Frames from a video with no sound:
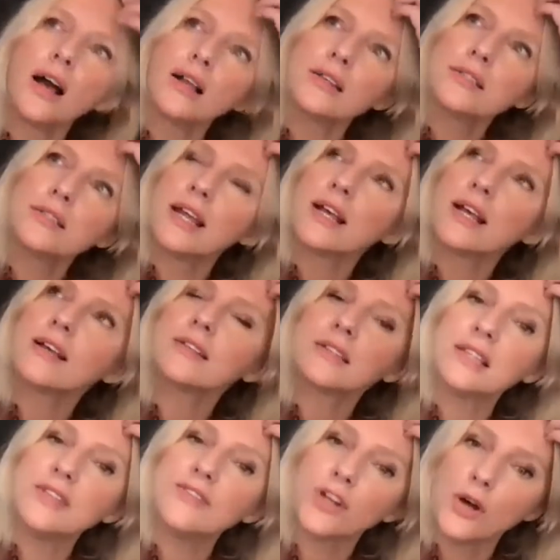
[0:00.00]
take
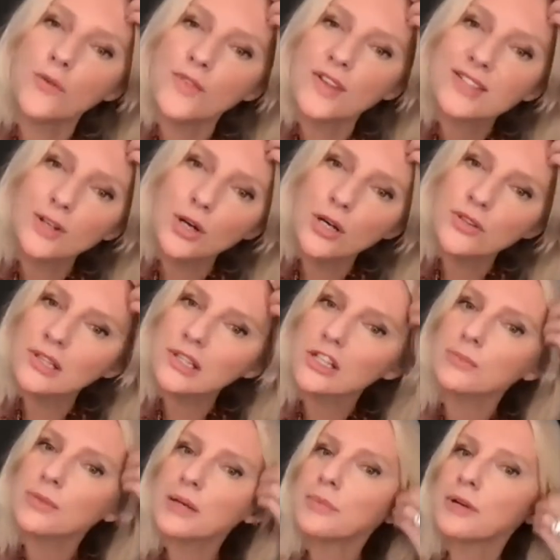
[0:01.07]
living on this earth a little
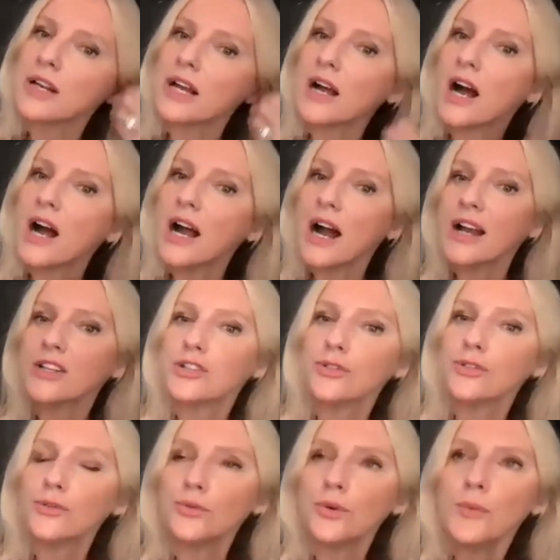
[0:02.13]
bit, but I
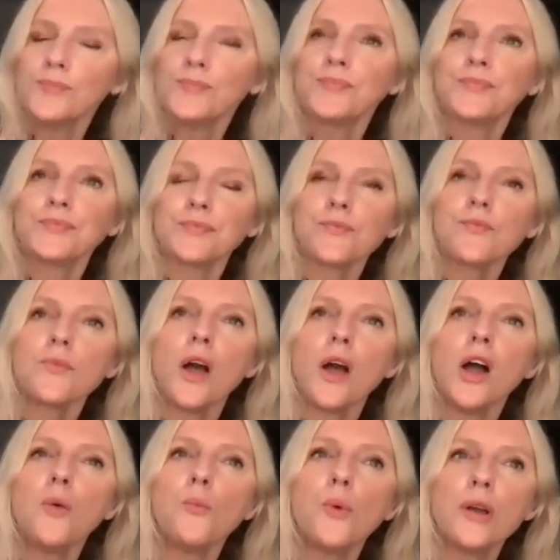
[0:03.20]
do, I
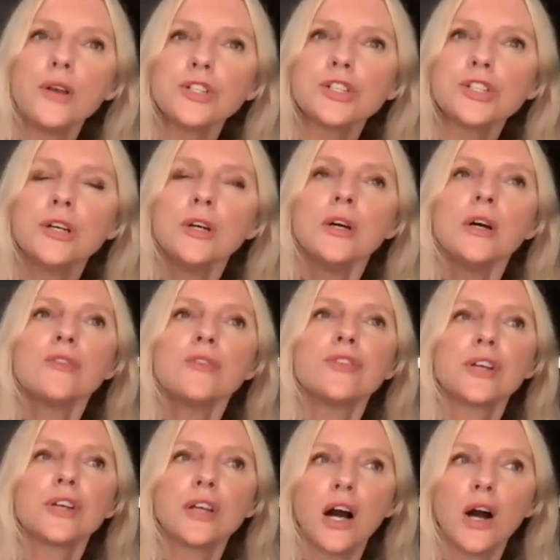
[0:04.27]
wish for
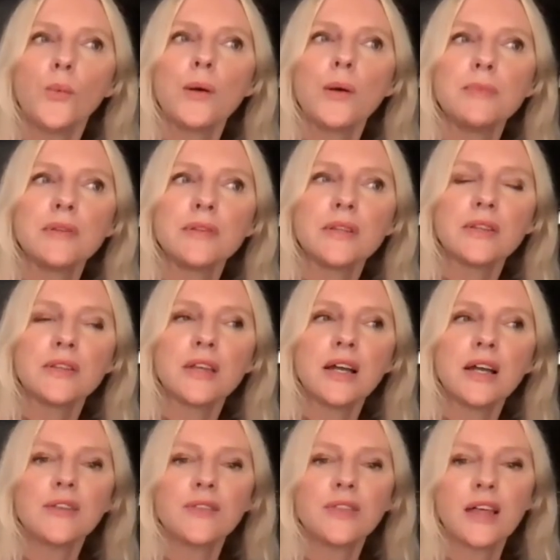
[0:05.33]
young women
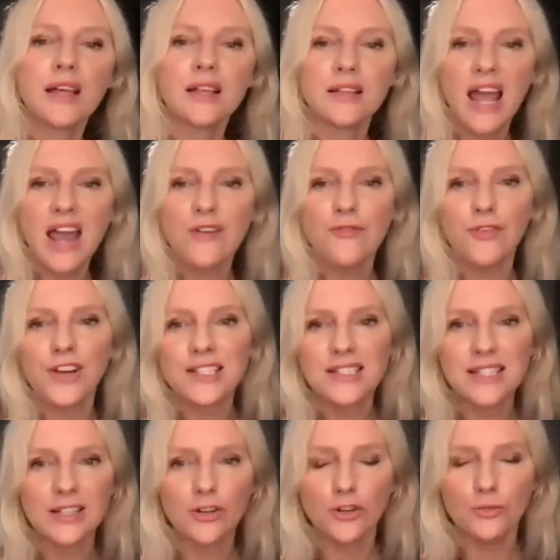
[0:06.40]
that every
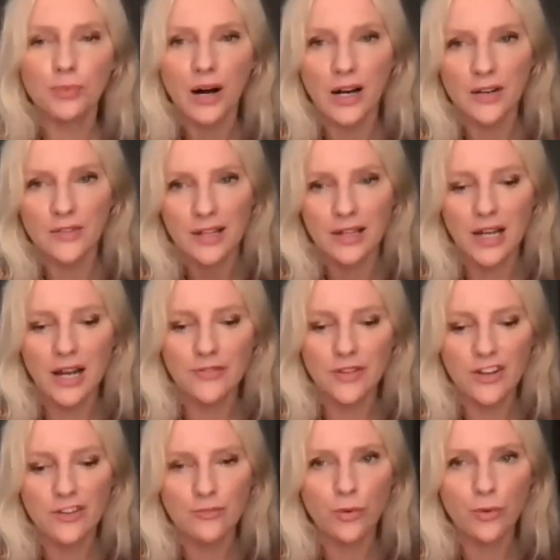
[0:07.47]
single part of their life that
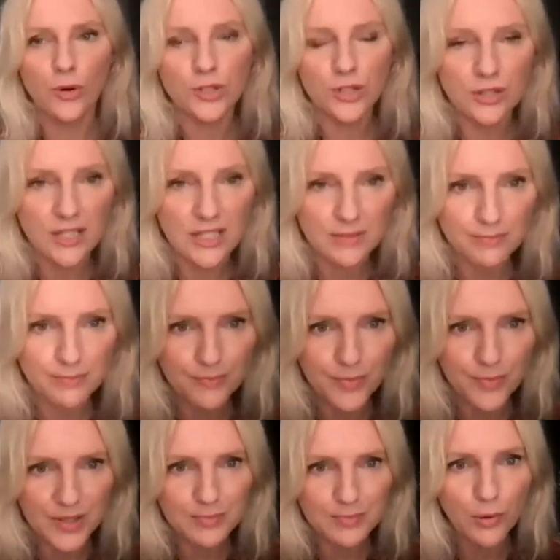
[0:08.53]
they've brought to
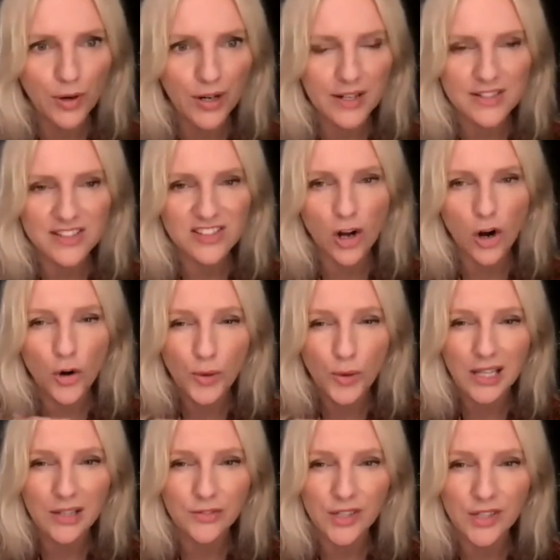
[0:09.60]
this point is so
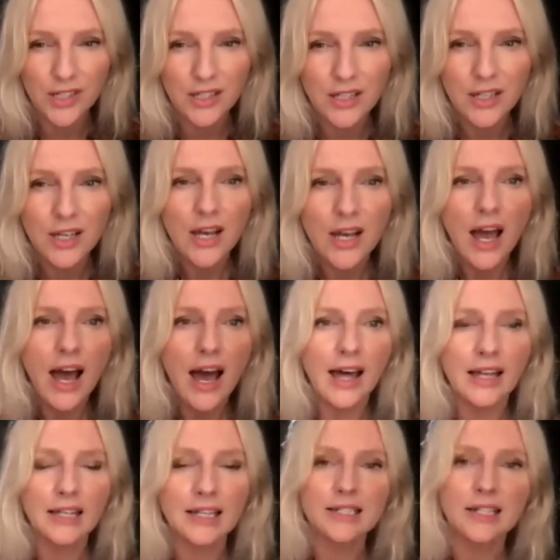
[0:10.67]
relevant,
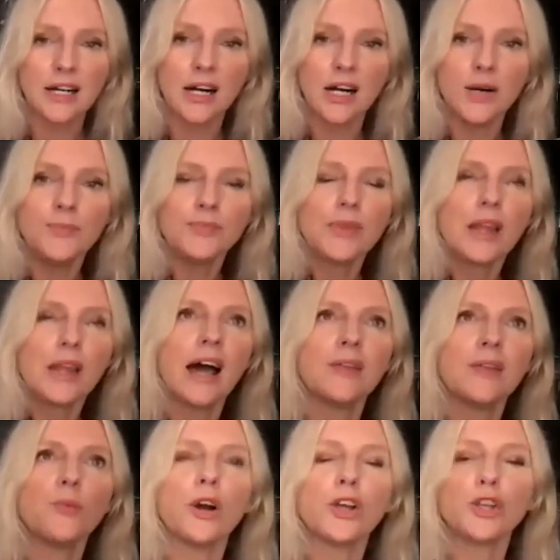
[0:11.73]
and
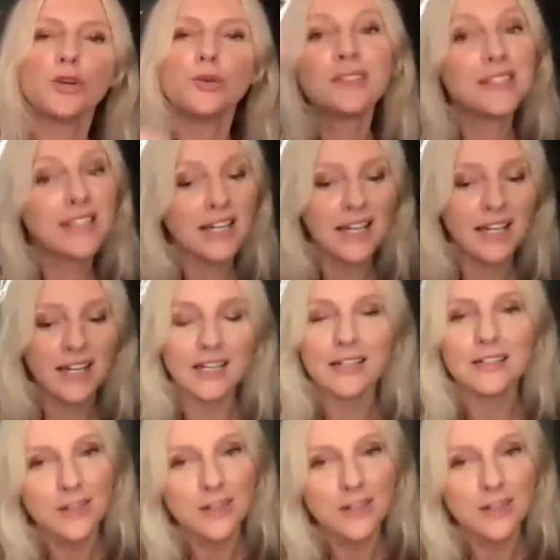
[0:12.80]
what you see on